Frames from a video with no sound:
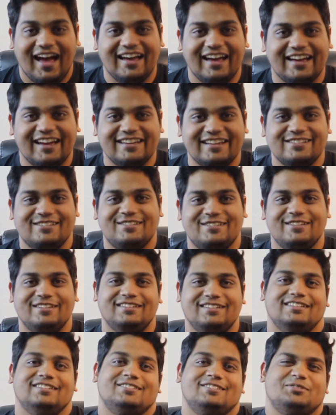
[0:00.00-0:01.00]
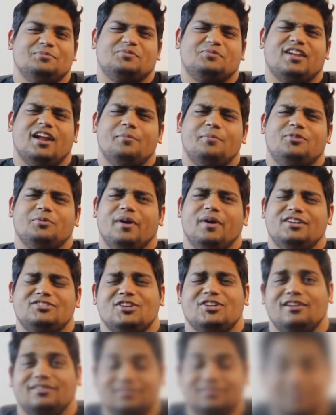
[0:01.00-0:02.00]
Hi guys, subscribe to my
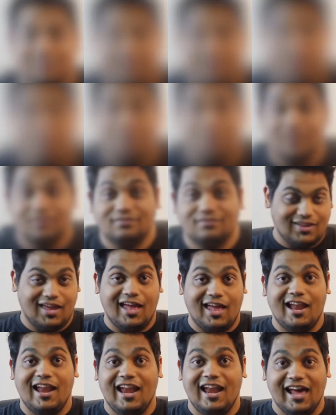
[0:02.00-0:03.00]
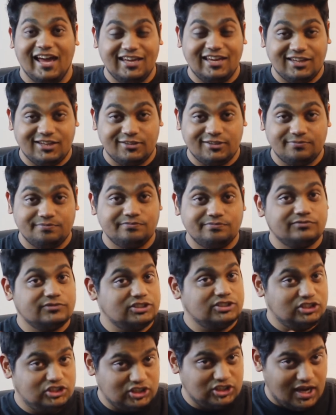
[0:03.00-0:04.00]
channel. I mean, like,
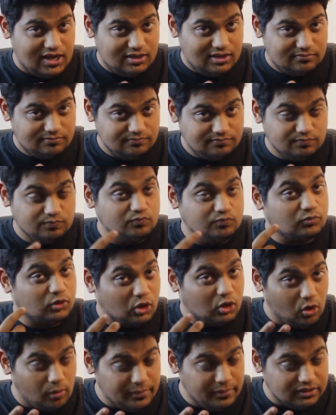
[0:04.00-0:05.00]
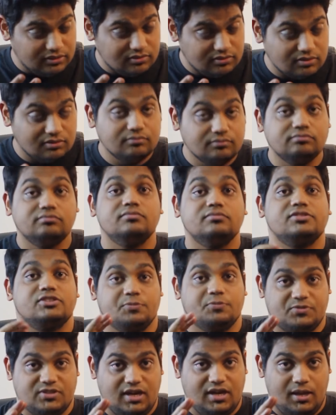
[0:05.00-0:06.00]
share, comment,
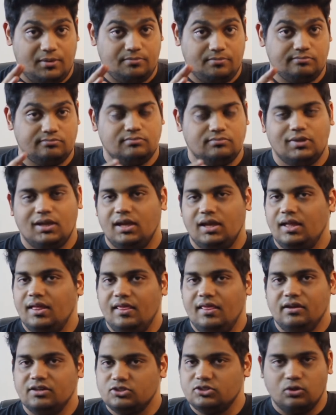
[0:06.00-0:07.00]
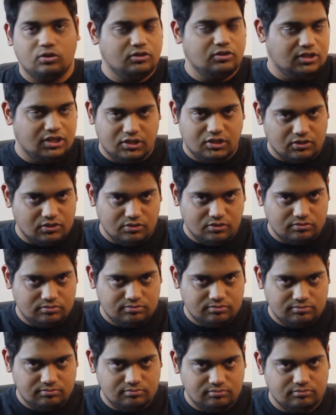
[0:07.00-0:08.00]
subscribe. That's all you need to
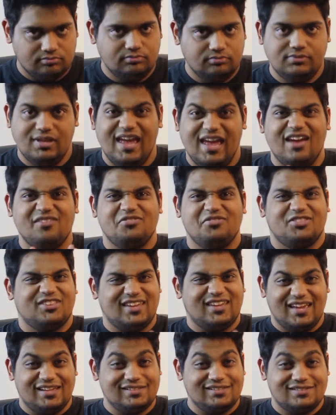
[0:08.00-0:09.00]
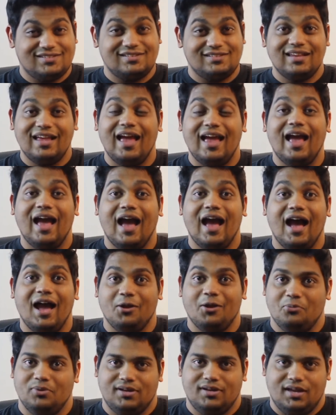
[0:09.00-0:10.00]
do. Everything else,
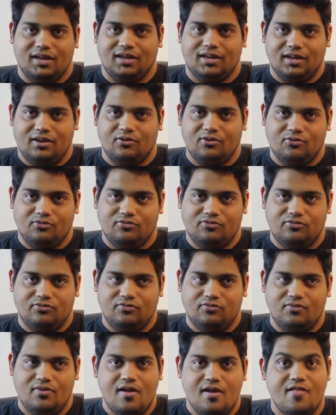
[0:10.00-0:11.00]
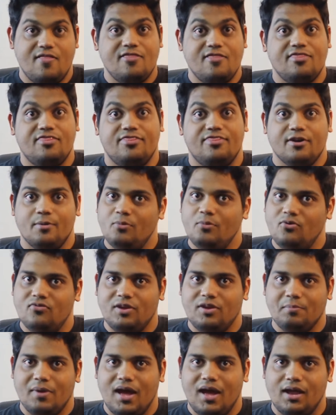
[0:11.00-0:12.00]
I will take care of. The
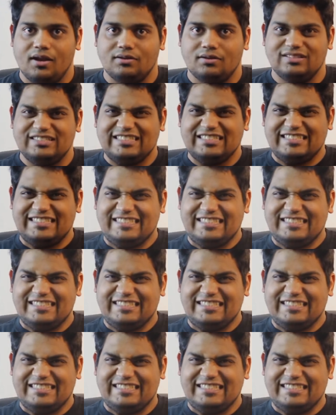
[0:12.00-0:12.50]
Movie Man.